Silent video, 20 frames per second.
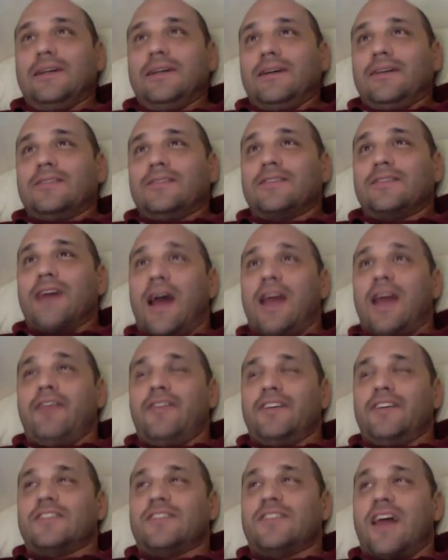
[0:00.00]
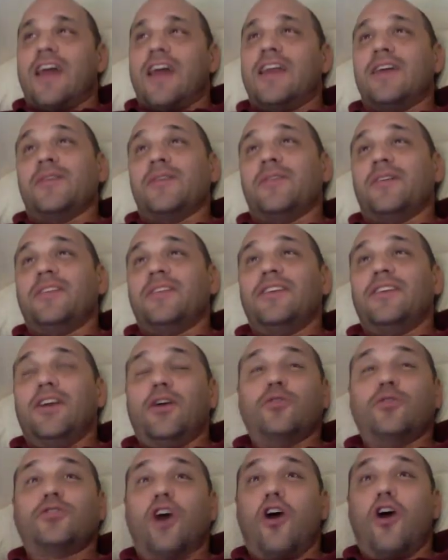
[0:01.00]
it's kind of exciting, you know,
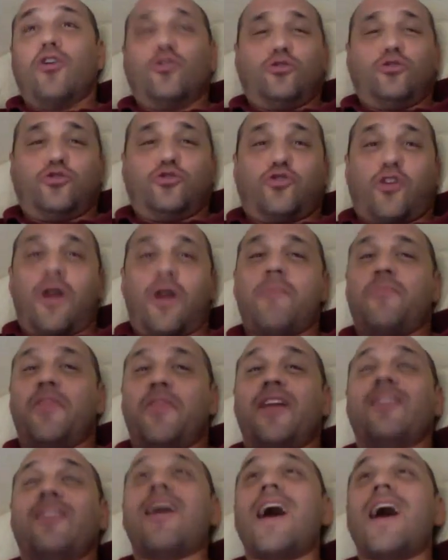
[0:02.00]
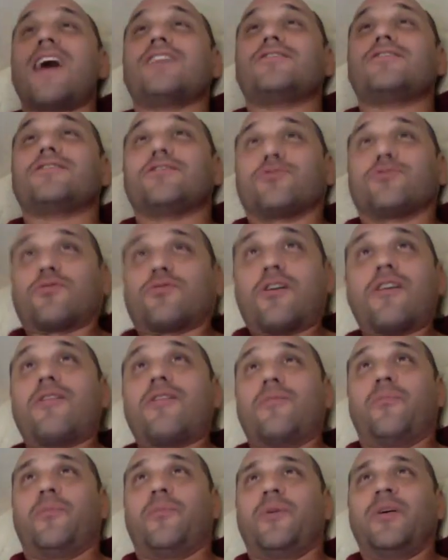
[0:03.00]
Donald Trump, the last
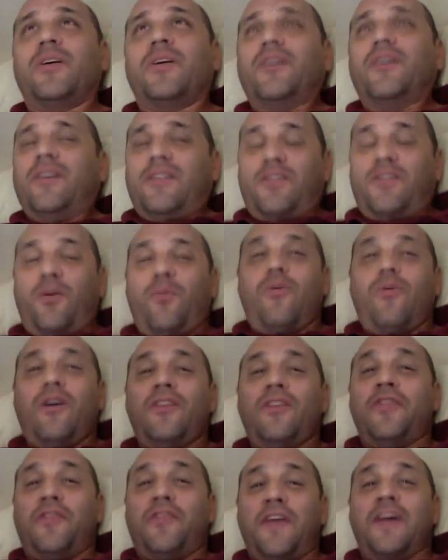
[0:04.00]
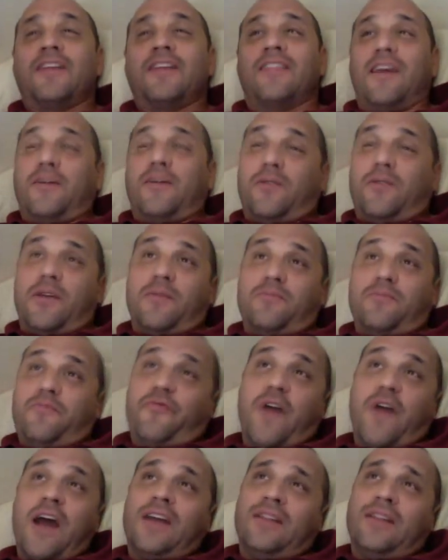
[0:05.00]
Trump. The one thing that
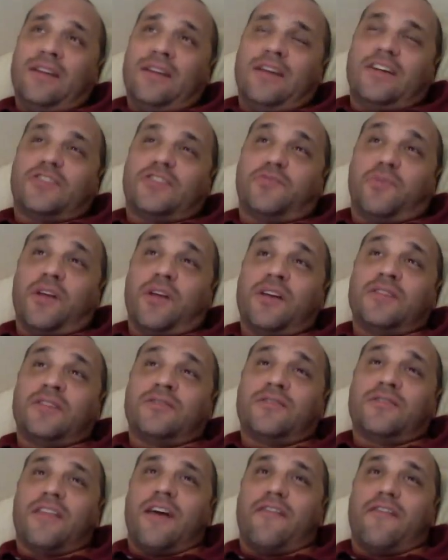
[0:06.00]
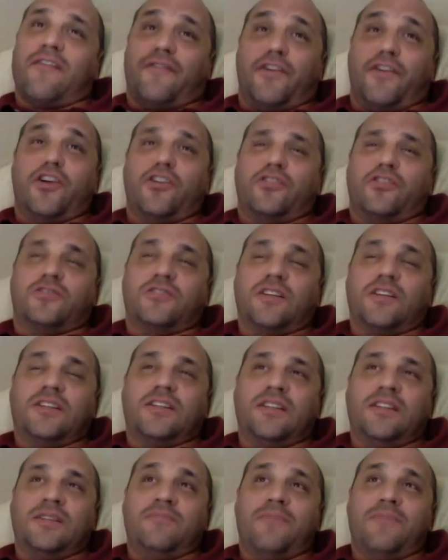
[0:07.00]
finally explains that verse that
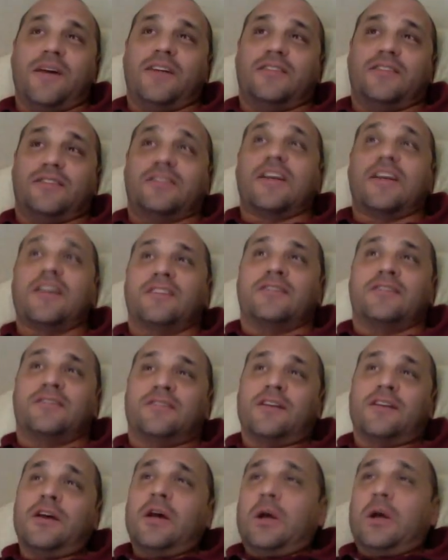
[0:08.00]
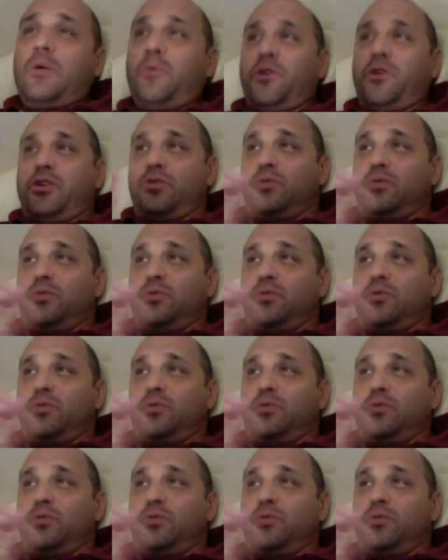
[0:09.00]
didn't make sense when you